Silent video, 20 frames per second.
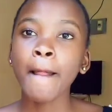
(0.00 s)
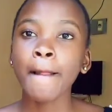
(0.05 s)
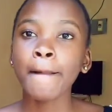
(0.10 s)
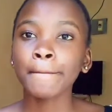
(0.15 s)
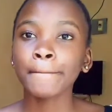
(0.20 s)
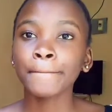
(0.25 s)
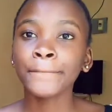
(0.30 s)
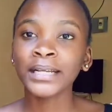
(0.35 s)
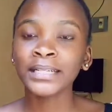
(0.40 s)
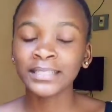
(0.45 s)

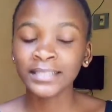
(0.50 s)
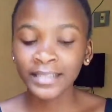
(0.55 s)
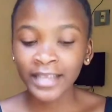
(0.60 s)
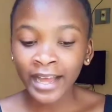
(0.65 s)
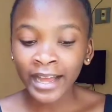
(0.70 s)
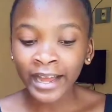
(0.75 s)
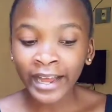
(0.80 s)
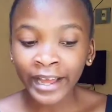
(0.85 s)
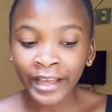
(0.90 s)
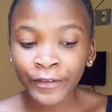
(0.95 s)
But yeah,
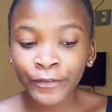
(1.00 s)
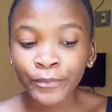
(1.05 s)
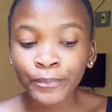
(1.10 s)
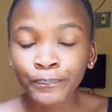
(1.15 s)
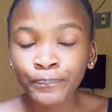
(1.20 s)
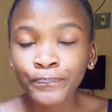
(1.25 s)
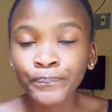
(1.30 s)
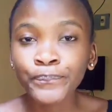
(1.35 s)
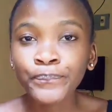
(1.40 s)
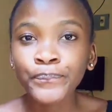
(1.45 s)
I
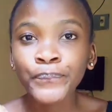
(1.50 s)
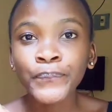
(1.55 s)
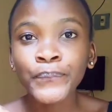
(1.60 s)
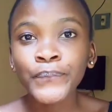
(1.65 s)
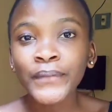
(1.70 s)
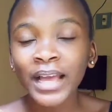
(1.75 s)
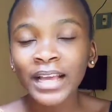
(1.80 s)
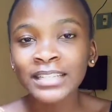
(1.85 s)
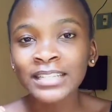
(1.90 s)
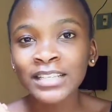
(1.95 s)

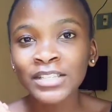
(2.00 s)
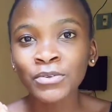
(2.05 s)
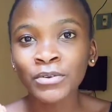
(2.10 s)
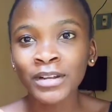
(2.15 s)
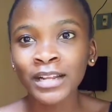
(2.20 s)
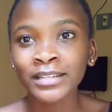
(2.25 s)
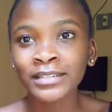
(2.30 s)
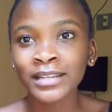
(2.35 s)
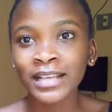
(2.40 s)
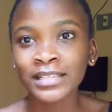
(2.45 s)
I just
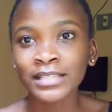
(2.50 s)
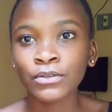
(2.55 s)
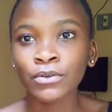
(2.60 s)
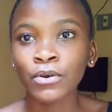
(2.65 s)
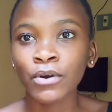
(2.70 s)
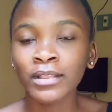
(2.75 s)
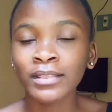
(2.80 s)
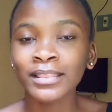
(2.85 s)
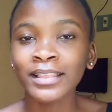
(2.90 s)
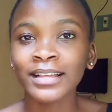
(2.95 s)
want to trust
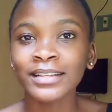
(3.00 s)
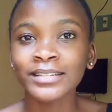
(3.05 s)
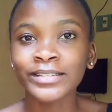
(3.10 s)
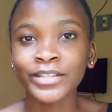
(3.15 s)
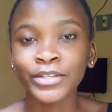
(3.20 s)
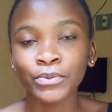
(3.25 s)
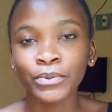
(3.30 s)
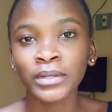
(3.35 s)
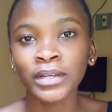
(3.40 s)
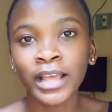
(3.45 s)
God that
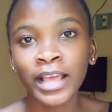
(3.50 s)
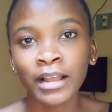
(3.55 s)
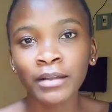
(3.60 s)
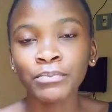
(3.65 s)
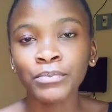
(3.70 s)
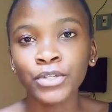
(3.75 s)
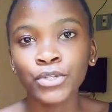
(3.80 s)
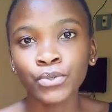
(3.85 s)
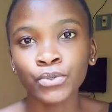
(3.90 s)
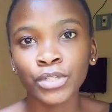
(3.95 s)
He will help
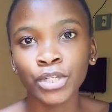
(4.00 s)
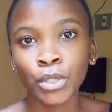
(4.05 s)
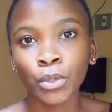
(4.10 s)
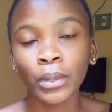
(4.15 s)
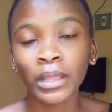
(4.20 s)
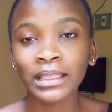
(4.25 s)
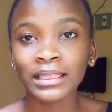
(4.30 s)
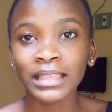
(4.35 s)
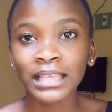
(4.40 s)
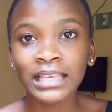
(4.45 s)
me to deal
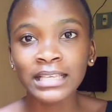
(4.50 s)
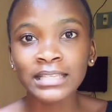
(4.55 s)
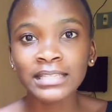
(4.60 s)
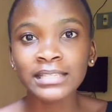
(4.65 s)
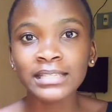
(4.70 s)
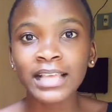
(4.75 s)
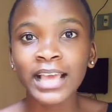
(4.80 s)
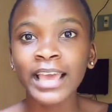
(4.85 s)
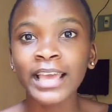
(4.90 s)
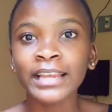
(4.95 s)
with
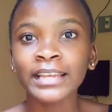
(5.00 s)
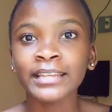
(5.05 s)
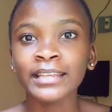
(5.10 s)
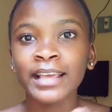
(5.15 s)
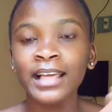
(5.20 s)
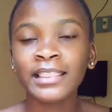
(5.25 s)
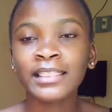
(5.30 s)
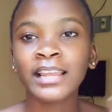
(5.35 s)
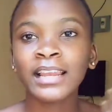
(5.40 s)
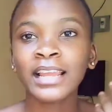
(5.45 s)
this. And
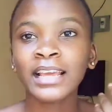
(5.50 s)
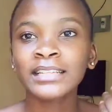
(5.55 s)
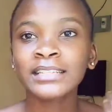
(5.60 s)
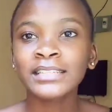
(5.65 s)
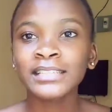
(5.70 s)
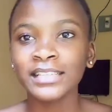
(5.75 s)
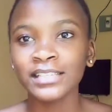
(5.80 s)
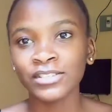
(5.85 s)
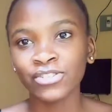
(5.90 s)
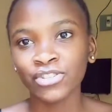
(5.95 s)
yeah, the light
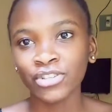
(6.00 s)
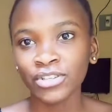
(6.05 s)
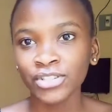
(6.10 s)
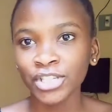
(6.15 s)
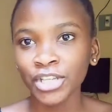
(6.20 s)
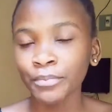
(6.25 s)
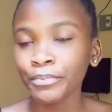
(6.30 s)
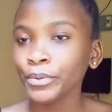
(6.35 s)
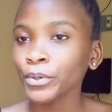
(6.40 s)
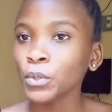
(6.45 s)
is
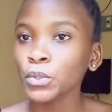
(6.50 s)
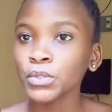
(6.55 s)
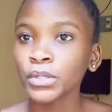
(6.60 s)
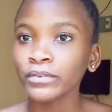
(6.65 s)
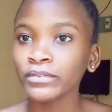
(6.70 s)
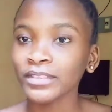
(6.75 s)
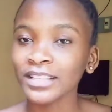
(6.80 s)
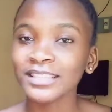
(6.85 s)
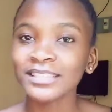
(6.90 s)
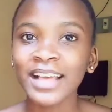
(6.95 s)
changing because
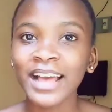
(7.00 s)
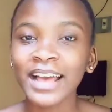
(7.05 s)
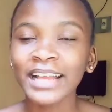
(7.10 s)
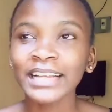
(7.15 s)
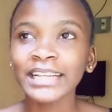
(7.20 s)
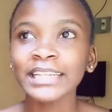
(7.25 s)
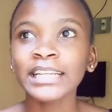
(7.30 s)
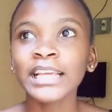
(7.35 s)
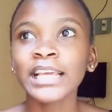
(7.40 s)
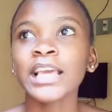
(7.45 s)
of the sun
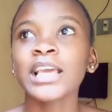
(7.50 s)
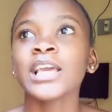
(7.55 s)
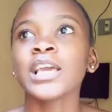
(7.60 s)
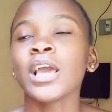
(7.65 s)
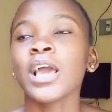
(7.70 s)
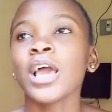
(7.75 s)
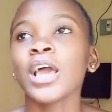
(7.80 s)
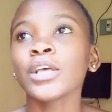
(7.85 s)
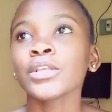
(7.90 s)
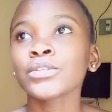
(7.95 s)

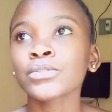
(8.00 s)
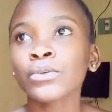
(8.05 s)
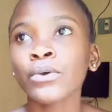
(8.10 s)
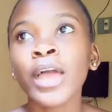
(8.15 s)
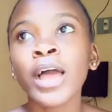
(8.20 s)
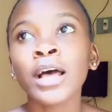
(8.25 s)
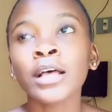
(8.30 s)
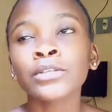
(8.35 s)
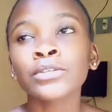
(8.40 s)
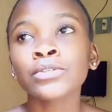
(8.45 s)
and so
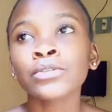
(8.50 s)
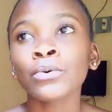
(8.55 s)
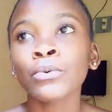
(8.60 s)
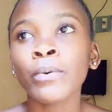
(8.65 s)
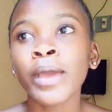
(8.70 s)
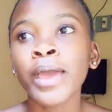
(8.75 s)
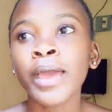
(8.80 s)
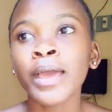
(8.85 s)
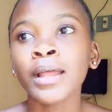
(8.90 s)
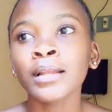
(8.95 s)
yeah so
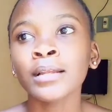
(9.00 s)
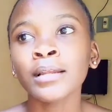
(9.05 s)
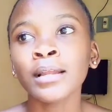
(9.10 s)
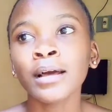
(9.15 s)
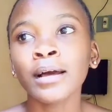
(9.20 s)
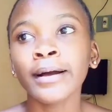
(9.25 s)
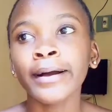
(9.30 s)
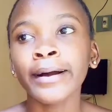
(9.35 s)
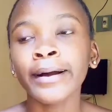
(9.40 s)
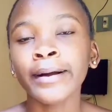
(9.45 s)
when
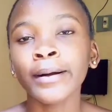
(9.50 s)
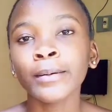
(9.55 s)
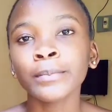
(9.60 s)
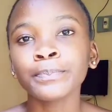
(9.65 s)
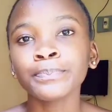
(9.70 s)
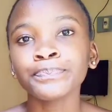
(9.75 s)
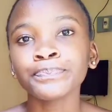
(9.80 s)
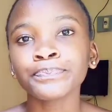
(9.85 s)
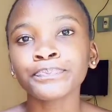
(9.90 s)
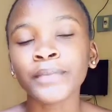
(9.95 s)

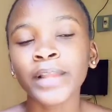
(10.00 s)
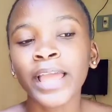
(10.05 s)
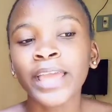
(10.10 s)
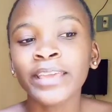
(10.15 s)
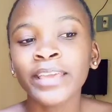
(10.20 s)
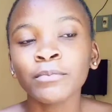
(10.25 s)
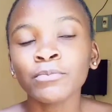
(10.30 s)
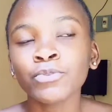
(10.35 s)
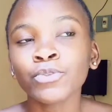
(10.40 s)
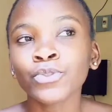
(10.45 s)
um i
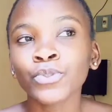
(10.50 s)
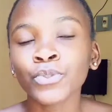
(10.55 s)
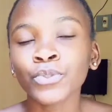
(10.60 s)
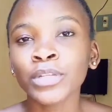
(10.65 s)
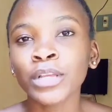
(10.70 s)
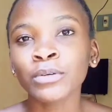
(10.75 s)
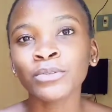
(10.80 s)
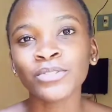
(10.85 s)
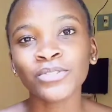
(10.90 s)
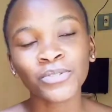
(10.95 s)
came to
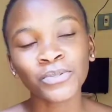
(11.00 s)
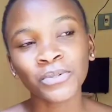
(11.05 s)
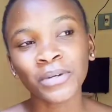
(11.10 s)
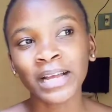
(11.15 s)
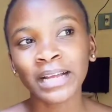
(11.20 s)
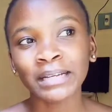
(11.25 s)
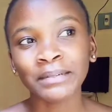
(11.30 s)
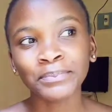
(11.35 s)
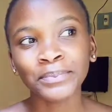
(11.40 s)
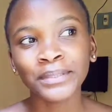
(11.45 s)
uni i was so
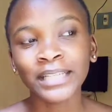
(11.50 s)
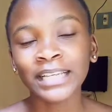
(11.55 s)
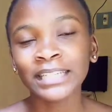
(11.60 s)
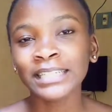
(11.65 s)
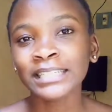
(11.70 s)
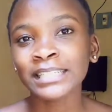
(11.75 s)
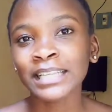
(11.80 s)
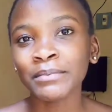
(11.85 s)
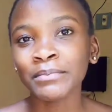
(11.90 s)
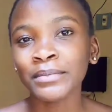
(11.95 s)
happy
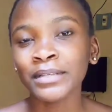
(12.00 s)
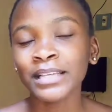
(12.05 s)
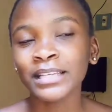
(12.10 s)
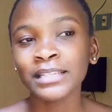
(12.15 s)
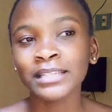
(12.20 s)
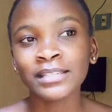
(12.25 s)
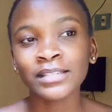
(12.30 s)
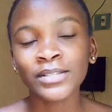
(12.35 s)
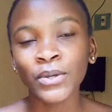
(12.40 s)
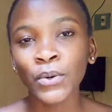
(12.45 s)
anytime
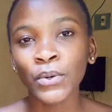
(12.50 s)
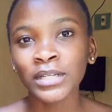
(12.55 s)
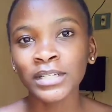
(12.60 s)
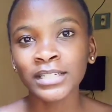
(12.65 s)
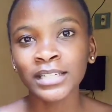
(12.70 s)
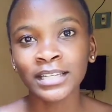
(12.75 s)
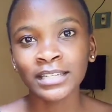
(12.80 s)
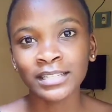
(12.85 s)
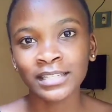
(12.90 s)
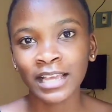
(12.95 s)
it is
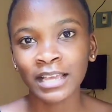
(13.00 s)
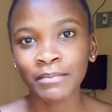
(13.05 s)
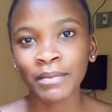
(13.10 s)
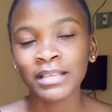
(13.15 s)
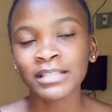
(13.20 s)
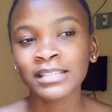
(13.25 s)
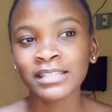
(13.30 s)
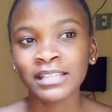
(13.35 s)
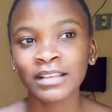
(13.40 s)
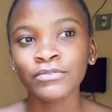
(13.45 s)
holiday time i
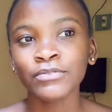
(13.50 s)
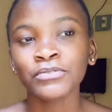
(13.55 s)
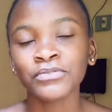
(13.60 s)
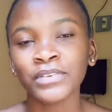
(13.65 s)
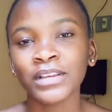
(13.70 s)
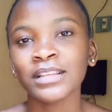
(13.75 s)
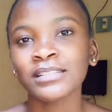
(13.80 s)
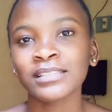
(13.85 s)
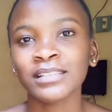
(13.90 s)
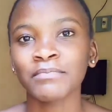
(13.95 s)
just have to
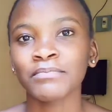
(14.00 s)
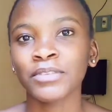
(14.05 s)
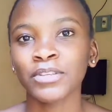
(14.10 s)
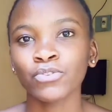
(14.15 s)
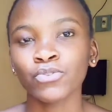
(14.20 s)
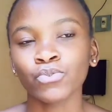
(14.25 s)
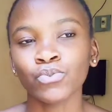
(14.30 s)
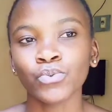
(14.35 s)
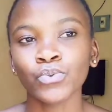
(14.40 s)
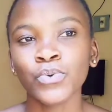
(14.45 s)
find something
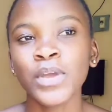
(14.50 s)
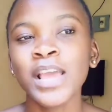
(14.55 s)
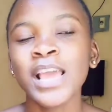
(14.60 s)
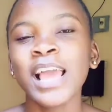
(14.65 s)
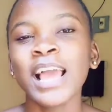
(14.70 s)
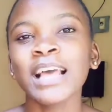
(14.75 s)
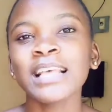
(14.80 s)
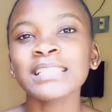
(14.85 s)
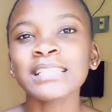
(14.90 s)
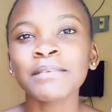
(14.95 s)
to do
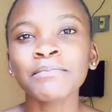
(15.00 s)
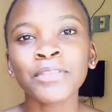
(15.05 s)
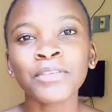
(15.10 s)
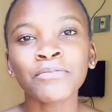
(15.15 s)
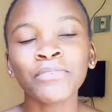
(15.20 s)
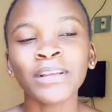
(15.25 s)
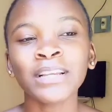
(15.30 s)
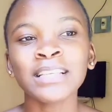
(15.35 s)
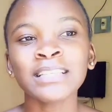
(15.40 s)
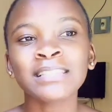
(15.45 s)
and something
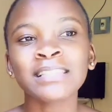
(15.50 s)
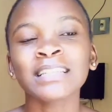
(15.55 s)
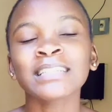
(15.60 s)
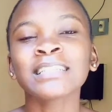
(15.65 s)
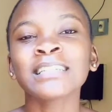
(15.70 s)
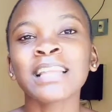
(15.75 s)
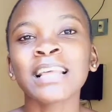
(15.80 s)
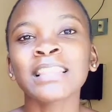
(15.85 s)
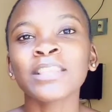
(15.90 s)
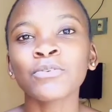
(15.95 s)
fun is that
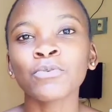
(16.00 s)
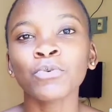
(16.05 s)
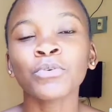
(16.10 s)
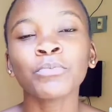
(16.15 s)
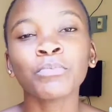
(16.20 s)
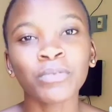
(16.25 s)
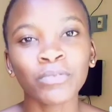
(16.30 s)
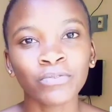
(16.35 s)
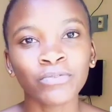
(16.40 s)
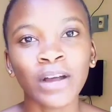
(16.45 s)
nothing will
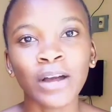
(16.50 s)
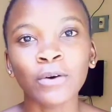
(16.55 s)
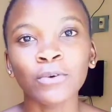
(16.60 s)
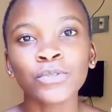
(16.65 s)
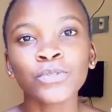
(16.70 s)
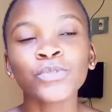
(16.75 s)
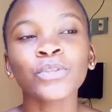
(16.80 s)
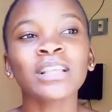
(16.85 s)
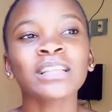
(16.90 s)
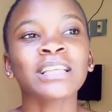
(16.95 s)
be found
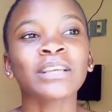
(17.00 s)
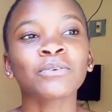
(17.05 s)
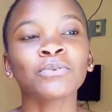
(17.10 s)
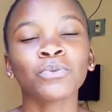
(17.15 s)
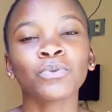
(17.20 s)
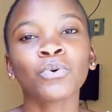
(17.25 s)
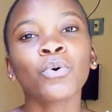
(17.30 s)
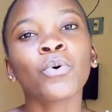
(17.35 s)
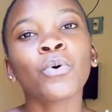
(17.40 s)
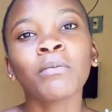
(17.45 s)
so that i
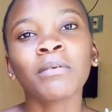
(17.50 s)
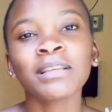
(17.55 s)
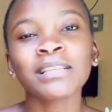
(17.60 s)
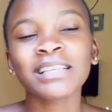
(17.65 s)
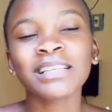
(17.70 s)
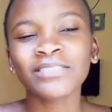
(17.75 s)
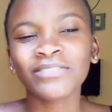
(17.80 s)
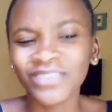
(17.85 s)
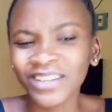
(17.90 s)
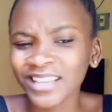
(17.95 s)
could go home i
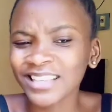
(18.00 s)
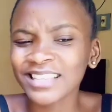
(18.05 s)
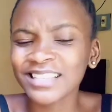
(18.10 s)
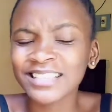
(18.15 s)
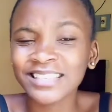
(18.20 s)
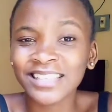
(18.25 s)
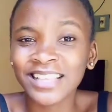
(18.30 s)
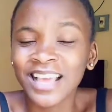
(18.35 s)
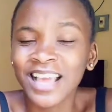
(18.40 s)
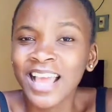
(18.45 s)
just feel like
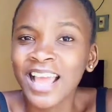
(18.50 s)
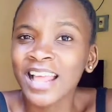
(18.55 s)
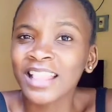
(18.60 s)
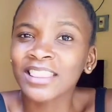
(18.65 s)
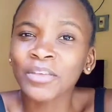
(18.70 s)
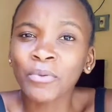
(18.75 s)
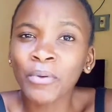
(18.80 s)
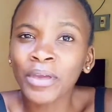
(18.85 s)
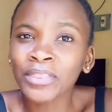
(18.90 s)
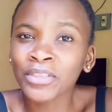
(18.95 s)
it's
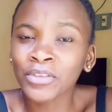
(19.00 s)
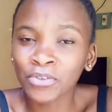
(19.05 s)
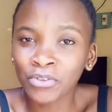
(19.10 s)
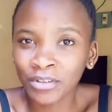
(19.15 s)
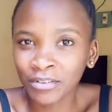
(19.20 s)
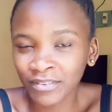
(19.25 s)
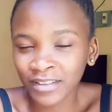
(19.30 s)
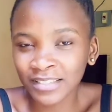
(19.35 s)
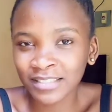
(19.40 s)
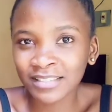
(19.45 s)
the way the
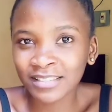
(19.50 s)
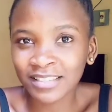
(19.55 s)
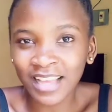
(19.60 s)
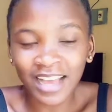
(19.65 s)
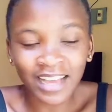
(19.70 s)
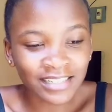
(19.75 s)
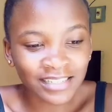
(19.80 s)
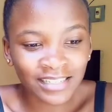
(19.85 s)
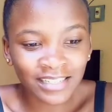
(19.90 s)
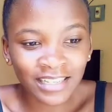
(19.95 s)
universe is
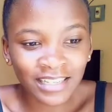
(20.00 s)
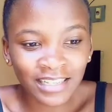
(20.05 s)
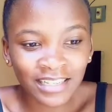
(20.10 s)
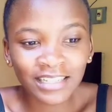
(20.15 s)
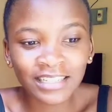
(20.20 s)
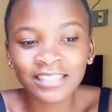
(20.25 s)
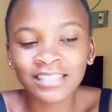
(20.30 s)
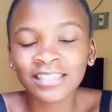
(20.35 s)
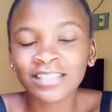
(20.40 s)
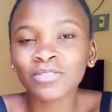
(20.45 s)
acting
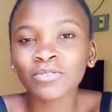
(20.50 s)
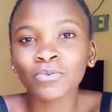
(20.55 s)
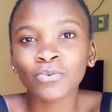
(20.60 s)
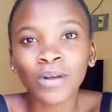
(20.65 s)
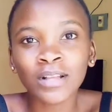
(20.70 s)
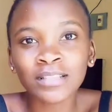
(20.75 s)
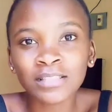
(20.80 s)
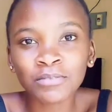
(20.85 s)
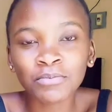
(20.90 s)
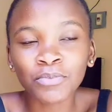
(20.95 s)
it just
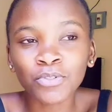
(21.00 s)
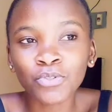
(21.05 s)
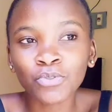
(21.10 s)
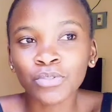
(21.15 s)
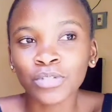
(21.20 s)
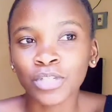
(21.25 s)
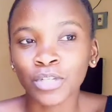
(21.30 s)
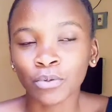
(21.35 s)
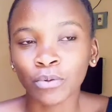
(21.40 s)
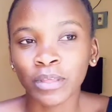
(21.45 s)
wants me to
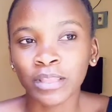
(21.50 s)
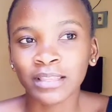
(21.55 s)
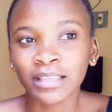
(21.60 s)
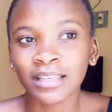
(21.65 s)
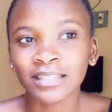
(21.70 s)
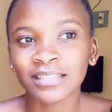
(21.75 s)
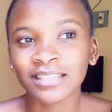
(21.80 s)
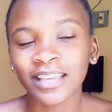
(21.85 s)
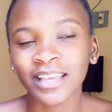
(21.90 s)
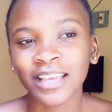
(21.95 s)
deal with
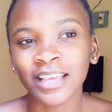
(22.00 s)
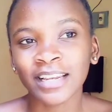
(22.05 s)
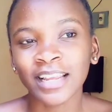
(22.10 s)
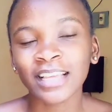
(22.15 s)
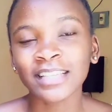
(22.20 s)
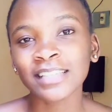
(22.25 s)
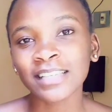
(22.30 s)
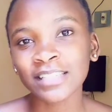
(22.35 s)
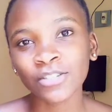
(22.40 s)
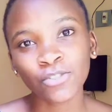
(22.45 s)
it and i
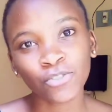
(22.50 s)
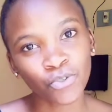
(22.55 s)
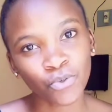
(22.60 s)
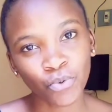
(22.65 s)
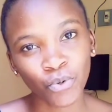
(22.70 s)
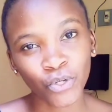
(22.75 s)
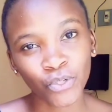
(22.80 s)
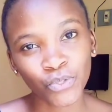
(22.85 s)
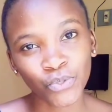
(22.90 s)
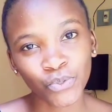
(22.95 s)
just don't know
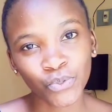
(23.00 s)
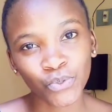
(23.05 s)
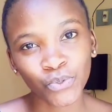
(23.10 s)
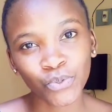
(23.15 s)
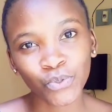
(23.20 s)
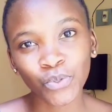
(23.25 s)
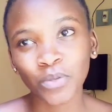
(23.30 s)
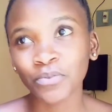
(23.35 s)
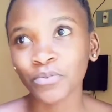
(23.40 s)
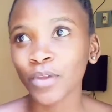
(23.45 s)
what to do
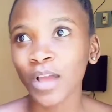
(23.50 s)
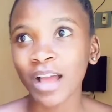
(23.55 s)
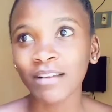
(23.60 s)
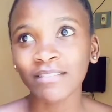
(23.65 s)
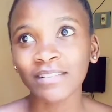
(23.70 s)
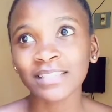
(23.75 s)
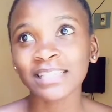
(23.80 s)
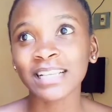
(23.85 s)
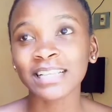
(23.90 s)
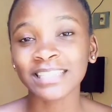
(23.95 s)
so if you have
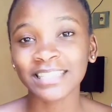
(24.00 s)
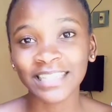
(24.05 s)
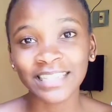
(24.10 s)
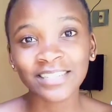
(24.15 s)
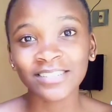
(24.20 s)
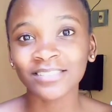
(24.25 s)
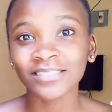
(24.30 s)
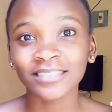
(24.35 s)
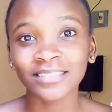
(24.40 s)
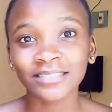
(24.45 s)
a
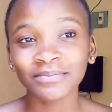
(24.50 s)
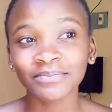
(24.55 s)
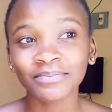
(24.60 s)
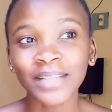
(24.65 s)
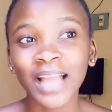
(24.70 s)
suggestion